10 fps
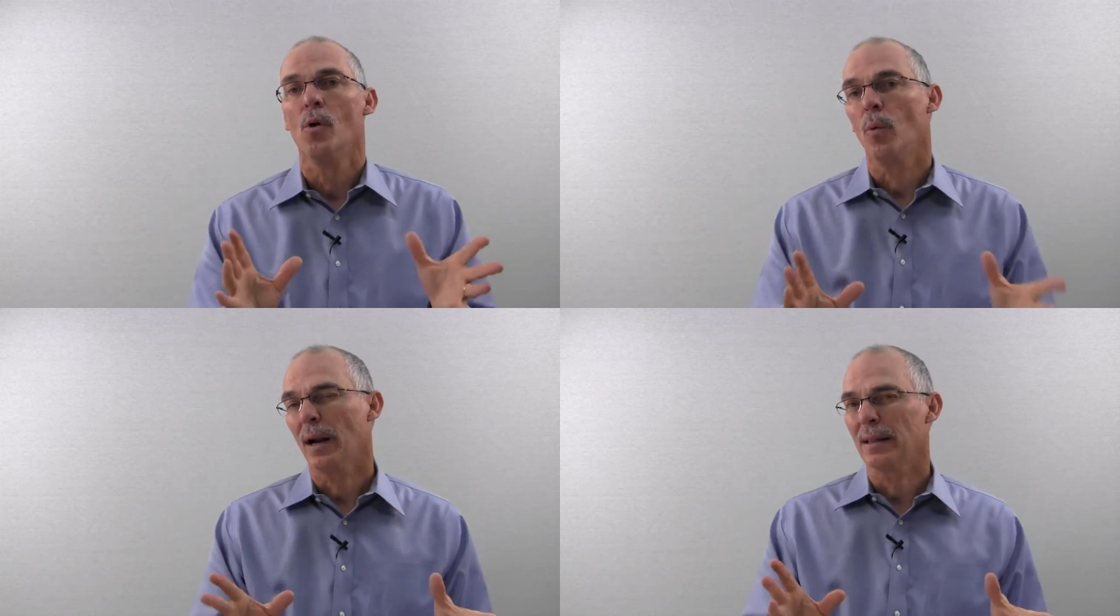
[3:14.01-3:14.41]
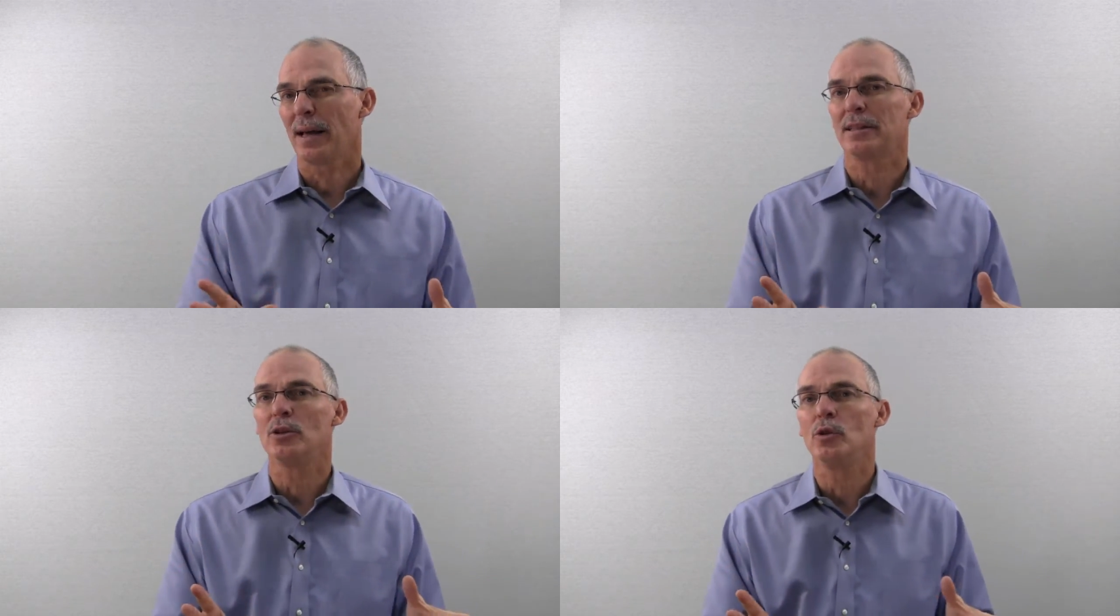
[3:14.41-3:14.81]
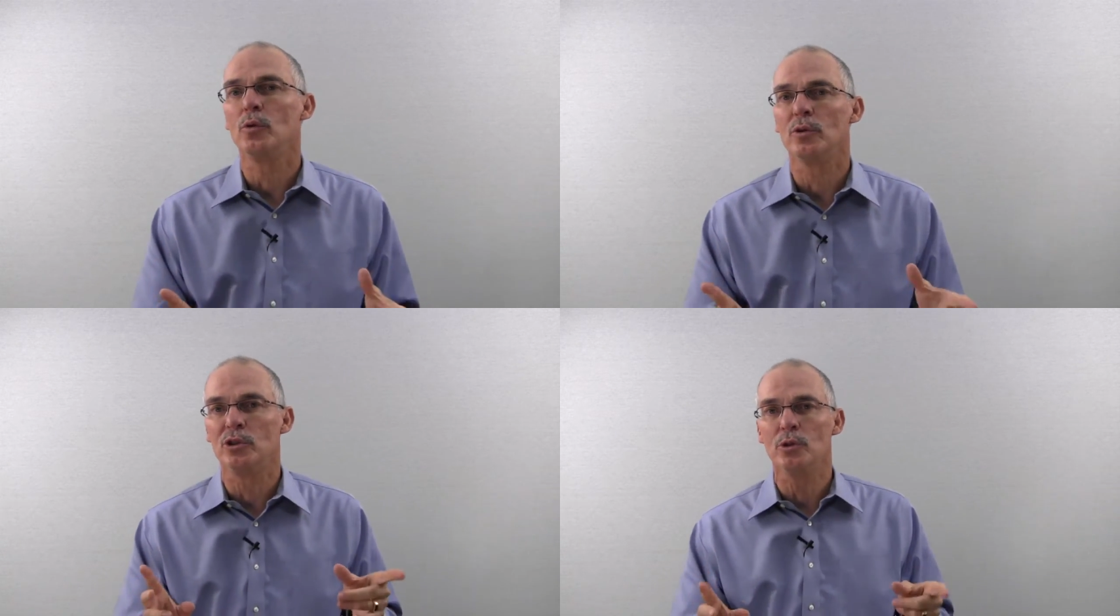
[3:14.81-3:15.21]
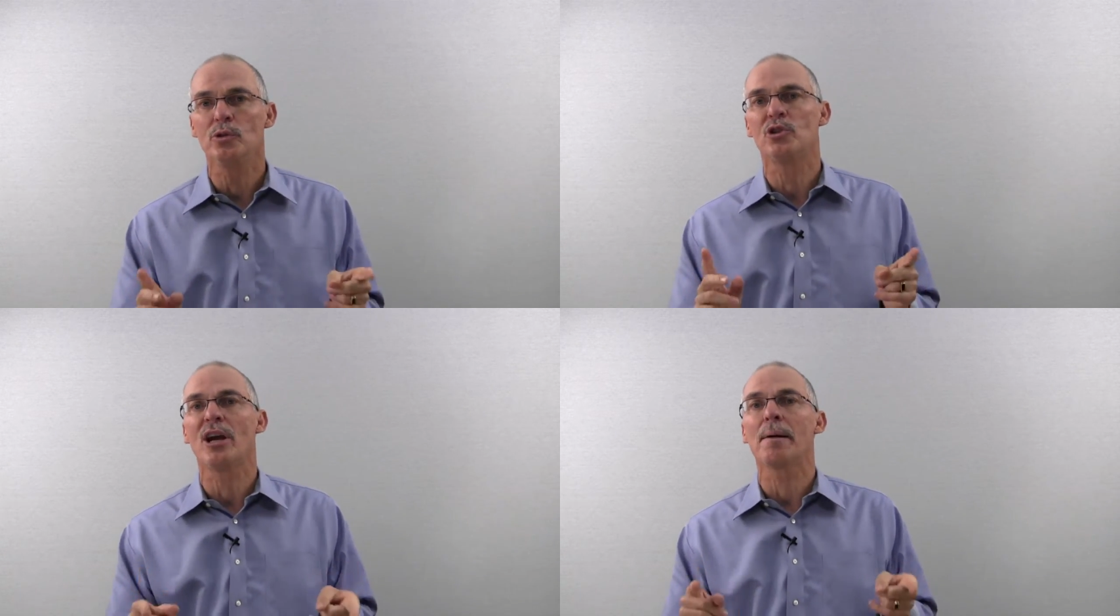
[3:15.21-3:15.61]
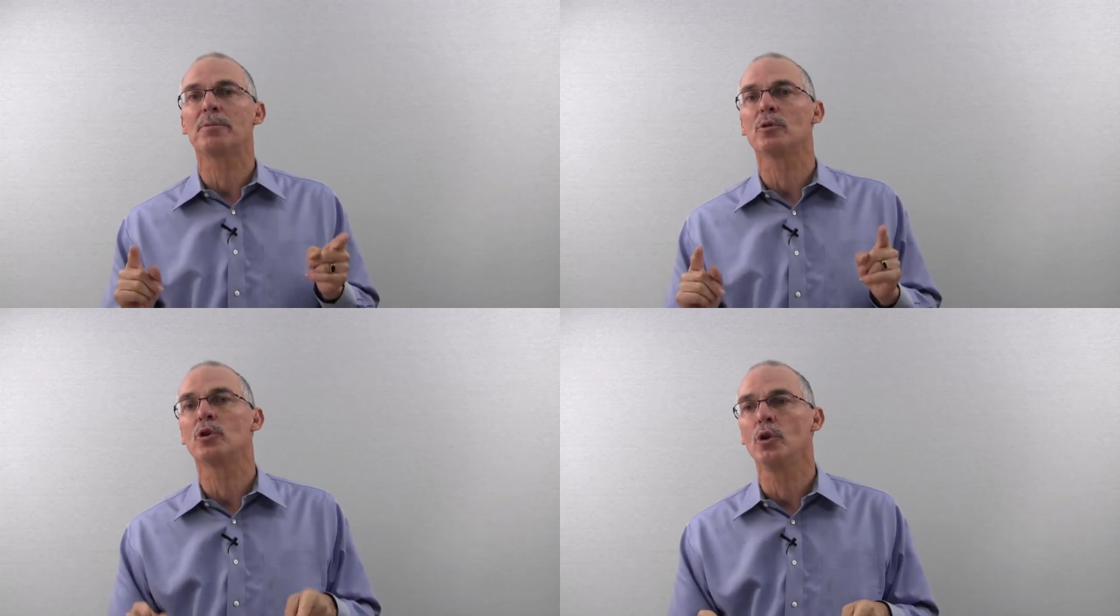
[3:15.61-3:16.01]
What I'd like to do is use
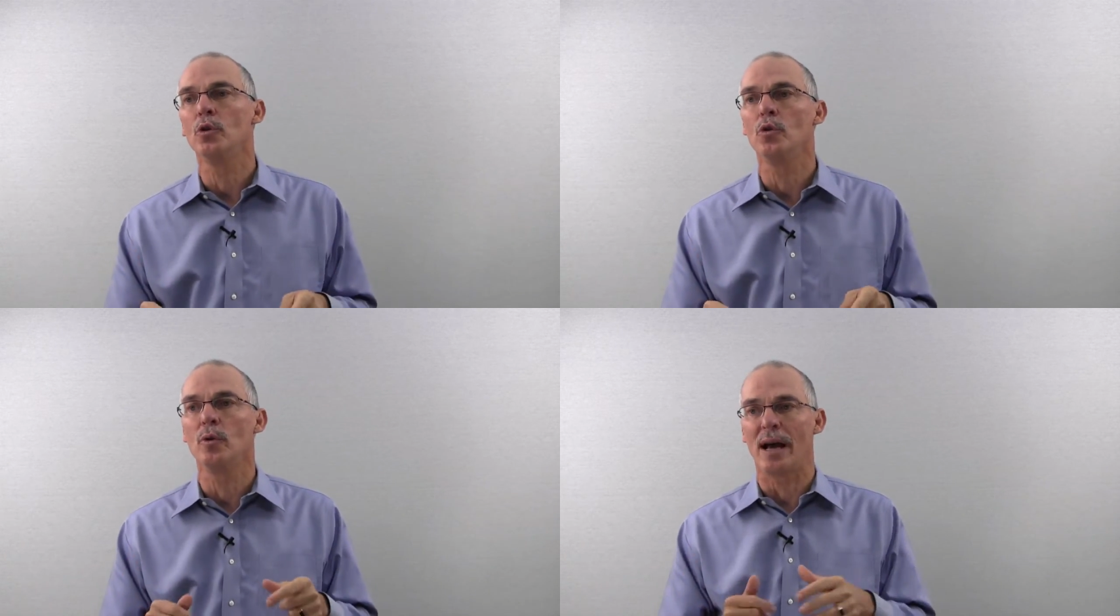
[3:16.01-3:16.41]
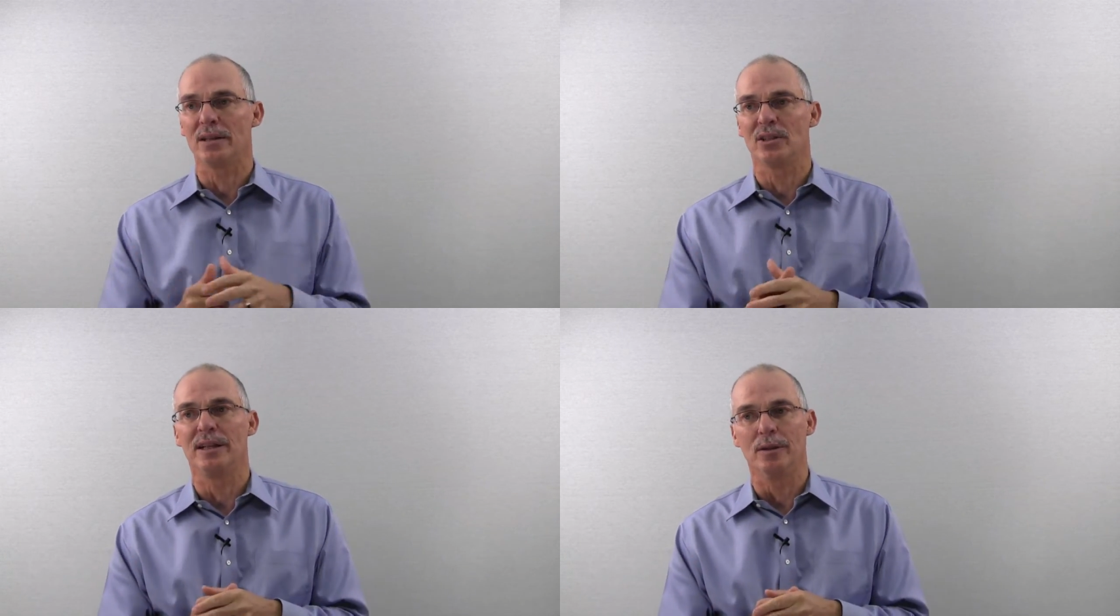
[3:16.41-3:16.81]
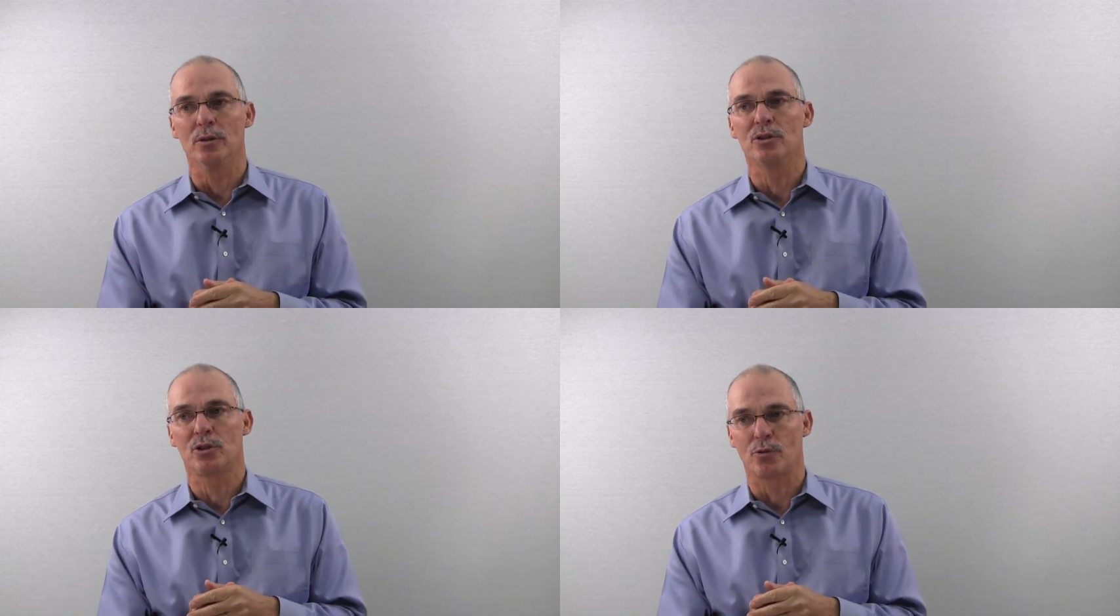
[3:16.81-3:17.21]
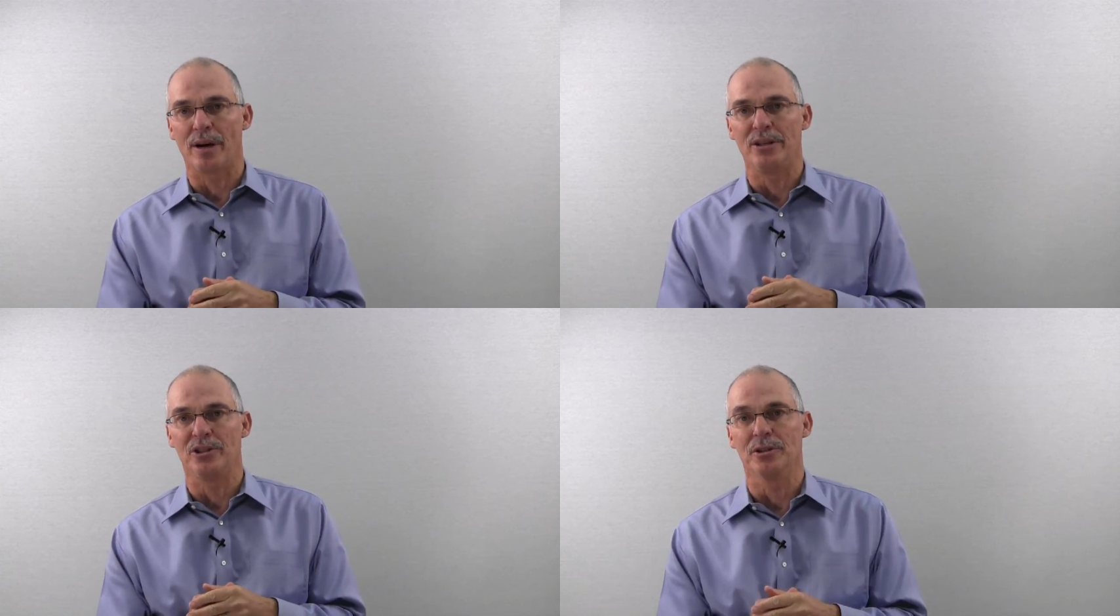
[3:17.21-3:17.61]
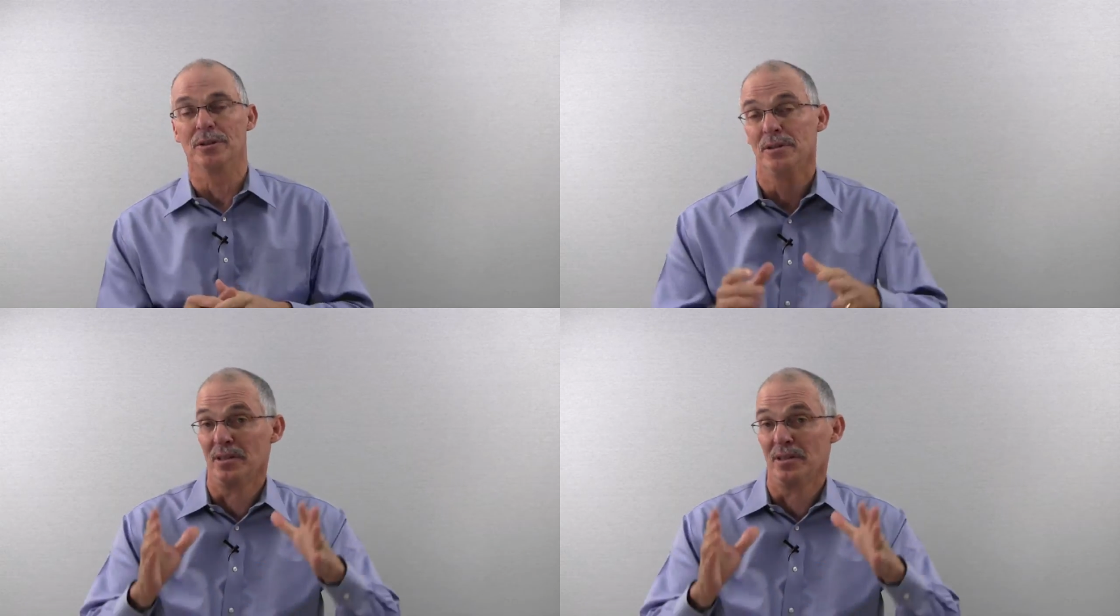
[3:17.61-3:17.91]
chapter 2 as an illustration.